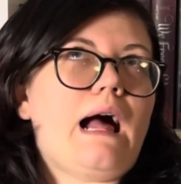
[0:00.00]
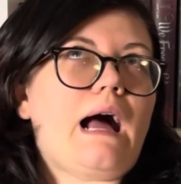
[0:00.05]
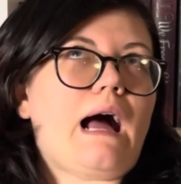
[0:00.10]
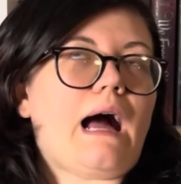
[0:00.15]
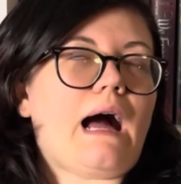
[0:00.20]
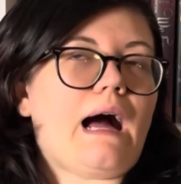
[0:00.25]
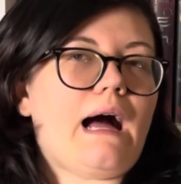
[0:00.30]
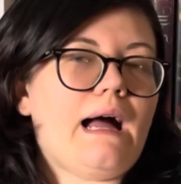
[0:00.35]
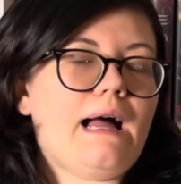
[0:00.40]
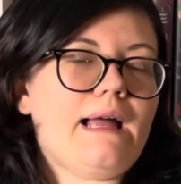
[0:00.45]

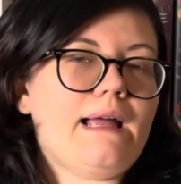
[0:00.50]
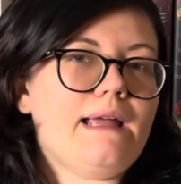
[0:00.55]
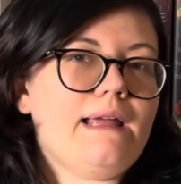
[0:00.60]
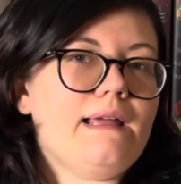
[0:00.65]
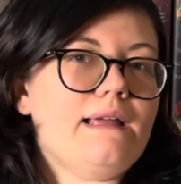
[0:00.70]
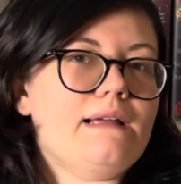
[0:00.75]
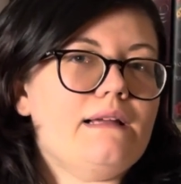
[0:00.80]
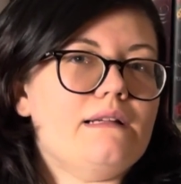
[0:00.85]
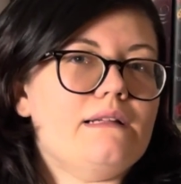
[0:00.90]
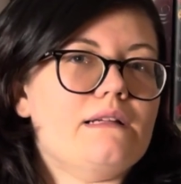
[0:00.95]
I
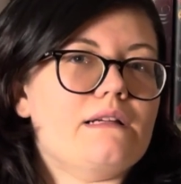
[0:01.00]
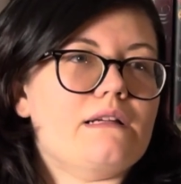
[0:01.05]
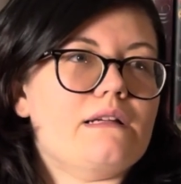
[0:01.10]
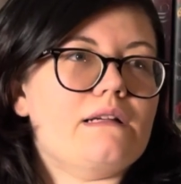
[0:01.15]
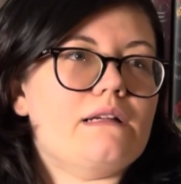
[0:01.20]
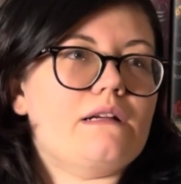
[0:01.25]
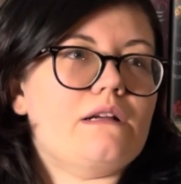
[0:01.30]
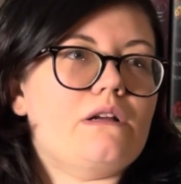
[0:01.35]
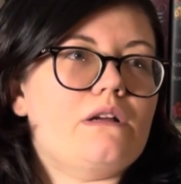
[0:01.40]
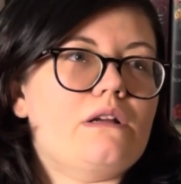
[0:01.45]

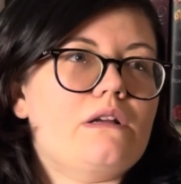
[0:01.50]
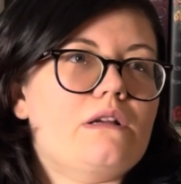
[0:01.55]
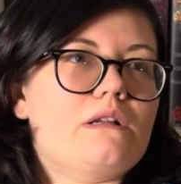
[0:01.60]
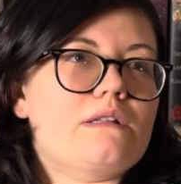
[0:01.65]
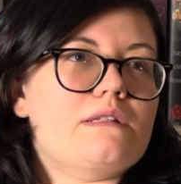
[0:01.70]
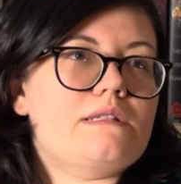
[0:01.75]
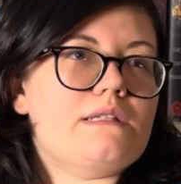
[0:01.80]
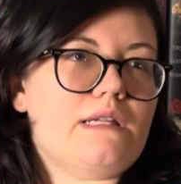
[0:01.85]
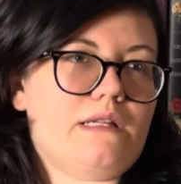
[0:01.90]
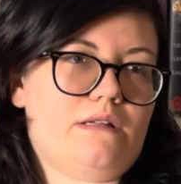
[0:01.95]

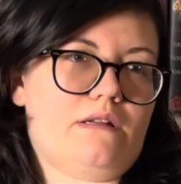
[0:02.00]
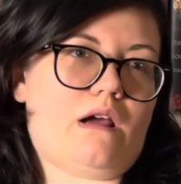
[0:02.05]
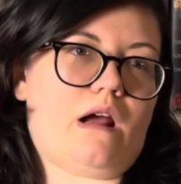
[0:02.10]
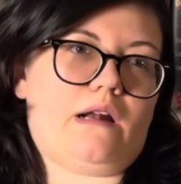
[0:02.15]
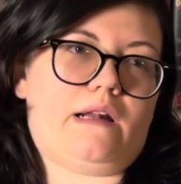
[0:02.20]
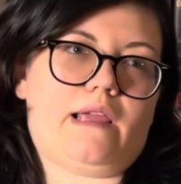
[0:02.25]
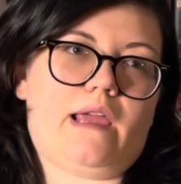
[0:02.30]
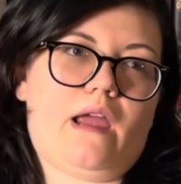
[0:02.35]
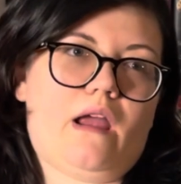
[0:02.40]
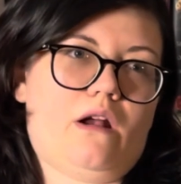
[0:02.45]
did
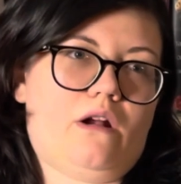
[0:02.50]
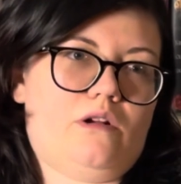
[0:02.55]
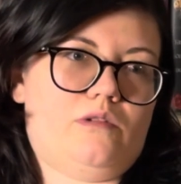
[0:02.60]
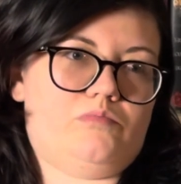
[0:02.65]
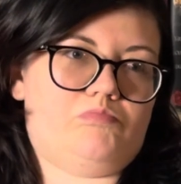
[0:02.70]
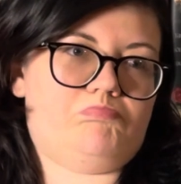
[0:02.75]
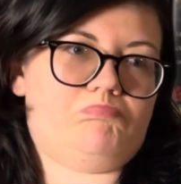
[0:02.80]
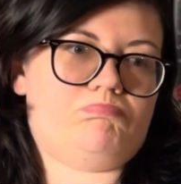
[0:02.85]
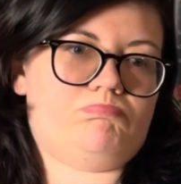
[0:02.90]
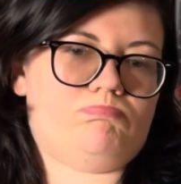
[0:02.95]
not care.
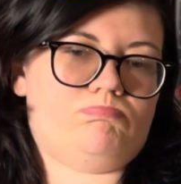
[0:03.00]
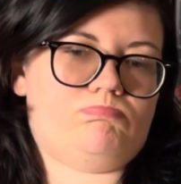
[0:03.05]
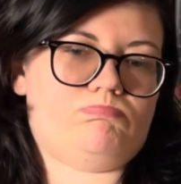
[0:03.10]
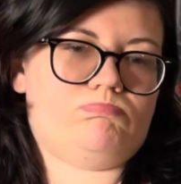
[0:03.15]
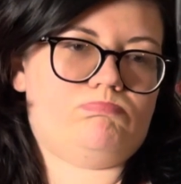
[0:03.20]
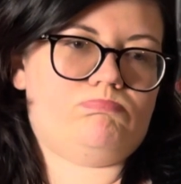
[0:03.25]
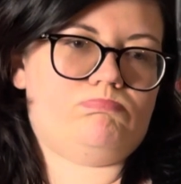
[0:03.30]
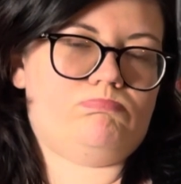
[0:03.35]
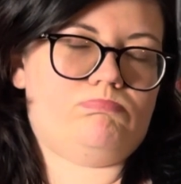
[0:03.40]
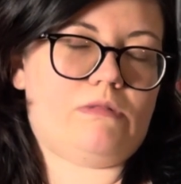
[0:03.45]

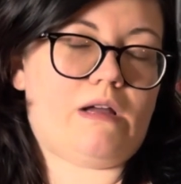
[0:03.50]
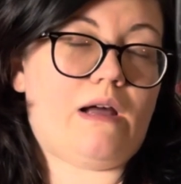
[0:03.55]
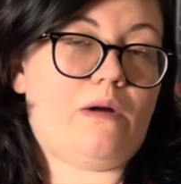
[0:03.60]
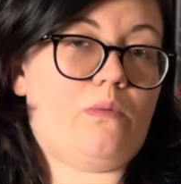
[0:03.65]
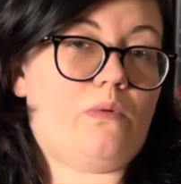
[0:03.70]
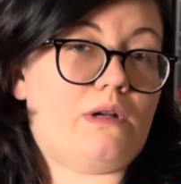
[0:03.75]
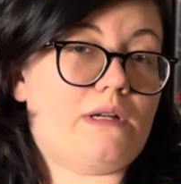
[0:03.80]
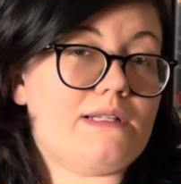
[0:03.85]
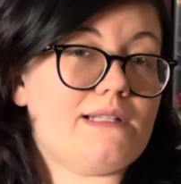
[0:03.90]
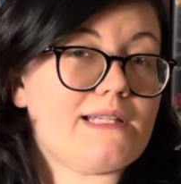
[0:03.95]
I
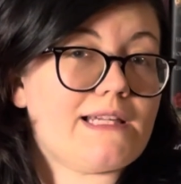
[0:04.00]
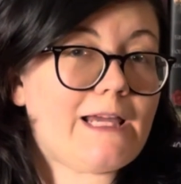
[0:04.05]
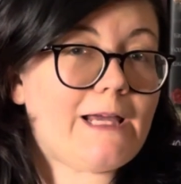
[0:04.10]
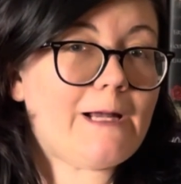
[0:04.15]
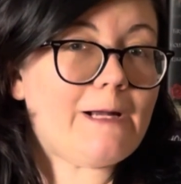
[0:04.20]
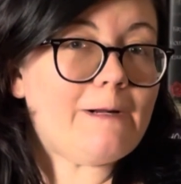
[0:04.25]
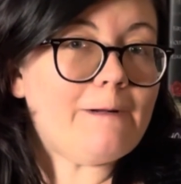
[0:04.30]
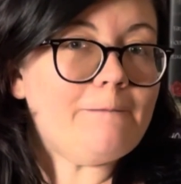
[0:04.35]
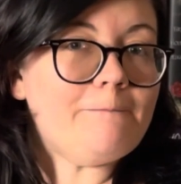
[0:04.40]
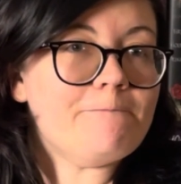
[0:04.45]
wanted to
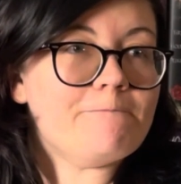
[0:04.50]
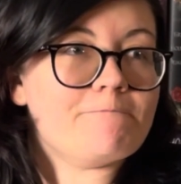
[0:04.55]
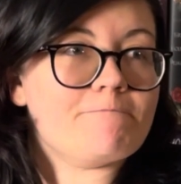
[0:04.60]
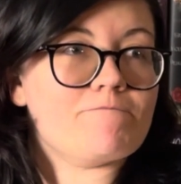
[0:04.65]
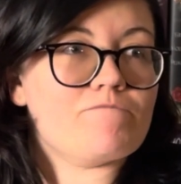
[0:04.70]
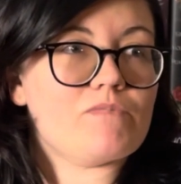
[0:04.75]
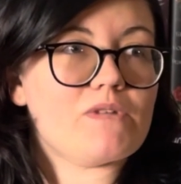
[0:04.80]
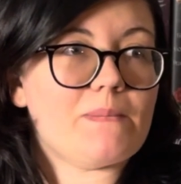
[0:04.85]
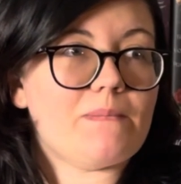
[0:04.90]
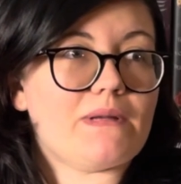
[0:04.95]
care,
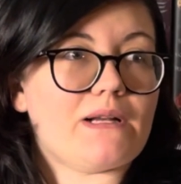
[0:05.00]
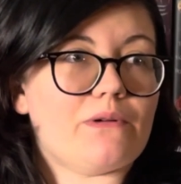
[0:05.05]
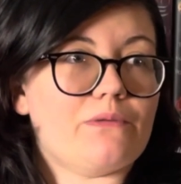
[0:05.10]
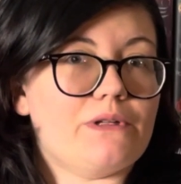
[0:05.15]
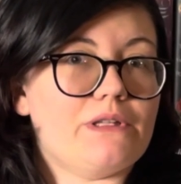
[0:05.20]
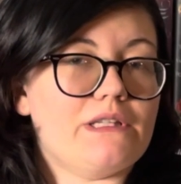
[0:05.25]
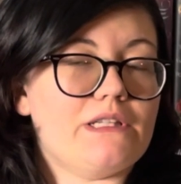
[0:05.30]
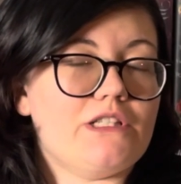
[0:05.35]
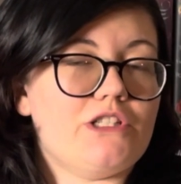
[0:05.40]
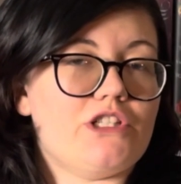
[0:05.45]
but I
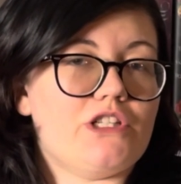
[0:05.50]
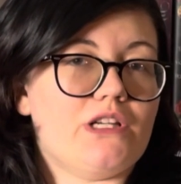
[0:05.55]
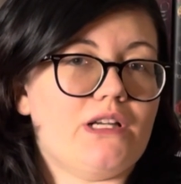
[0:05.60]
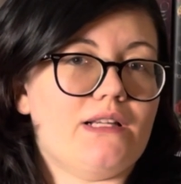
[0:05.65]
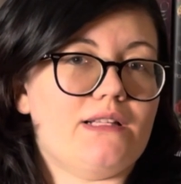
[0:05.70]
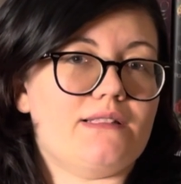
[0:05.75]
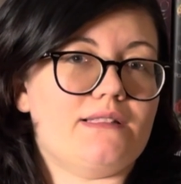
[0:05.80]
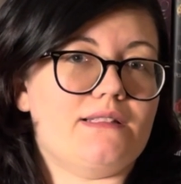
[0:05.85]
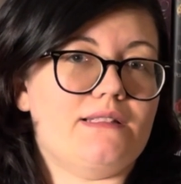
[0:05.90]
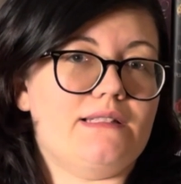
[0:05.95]
really
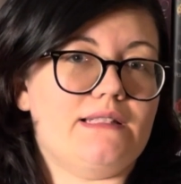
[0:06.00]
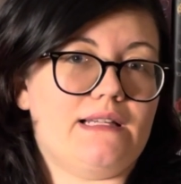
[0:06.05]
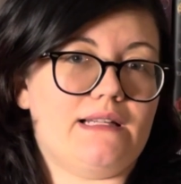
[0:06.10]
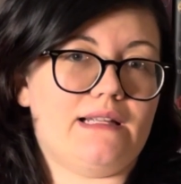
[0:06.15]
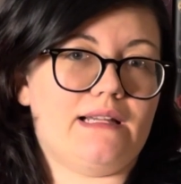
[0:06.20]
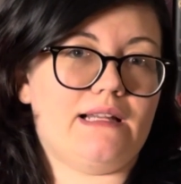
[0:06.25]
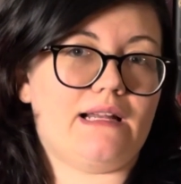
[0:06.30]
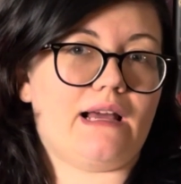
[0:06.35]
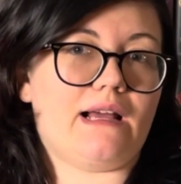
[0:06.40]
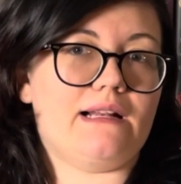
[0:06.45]
just
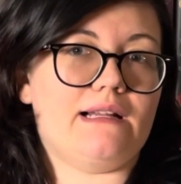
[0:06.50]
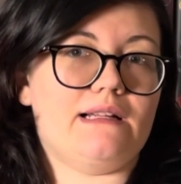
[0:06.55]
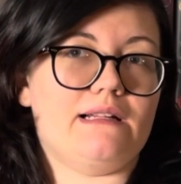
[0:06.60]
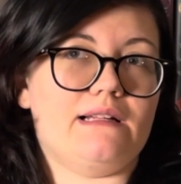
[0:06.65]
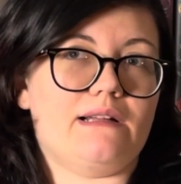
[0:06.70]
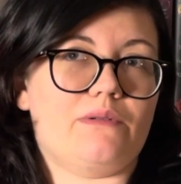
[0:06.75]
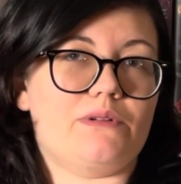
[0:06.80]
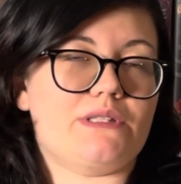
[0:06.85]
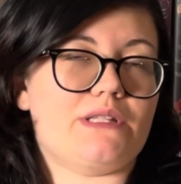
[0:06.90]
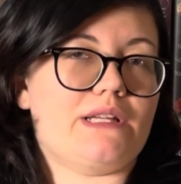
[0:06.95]
didn't.
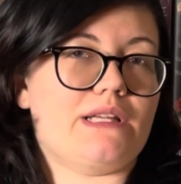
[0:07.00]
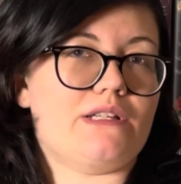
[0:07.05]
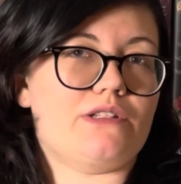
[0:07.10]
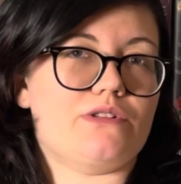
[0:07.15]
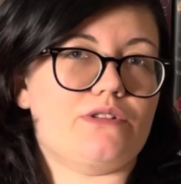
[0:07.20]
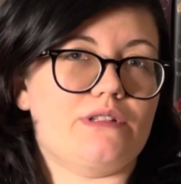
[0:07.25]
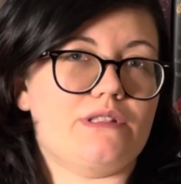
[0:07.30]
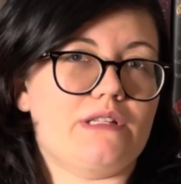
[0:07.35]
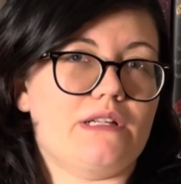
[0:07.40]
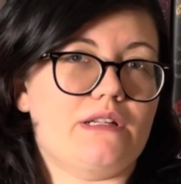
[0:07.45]
I wasn't
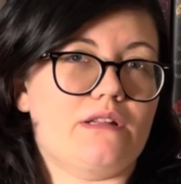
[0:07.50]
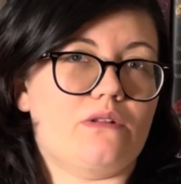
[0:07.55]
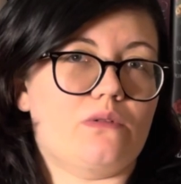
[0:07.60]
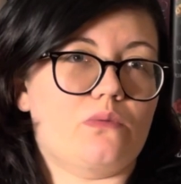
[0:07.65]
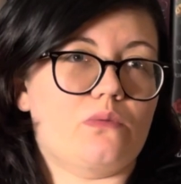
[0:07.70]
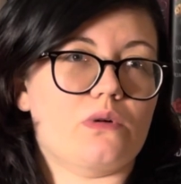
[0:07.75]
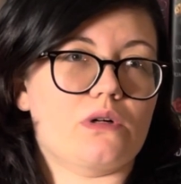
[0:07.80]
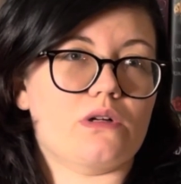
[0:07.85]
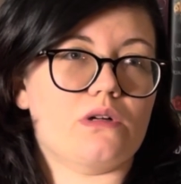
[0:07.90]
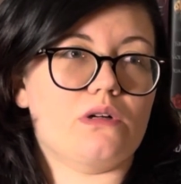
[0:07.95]
interested in the
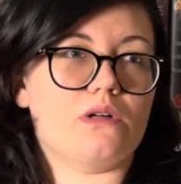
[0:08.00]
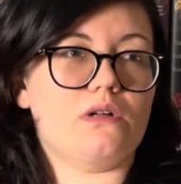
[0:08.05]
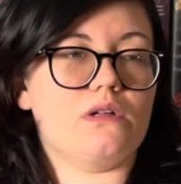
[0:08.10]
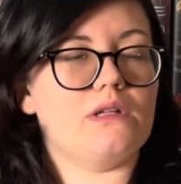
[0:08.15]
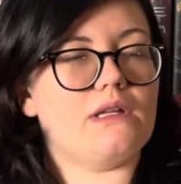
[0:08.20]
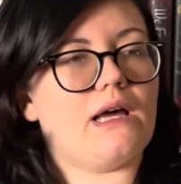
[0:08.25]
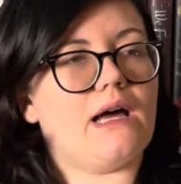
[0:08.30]
world.